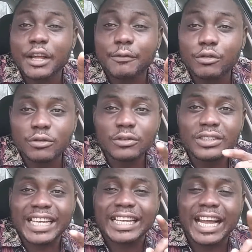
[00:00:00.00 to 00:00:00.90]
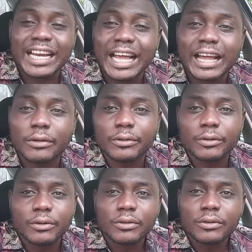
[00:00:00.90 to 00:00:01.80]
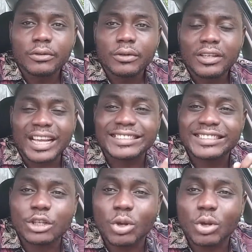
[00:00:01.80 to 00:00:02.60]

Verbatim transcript: And even the canal and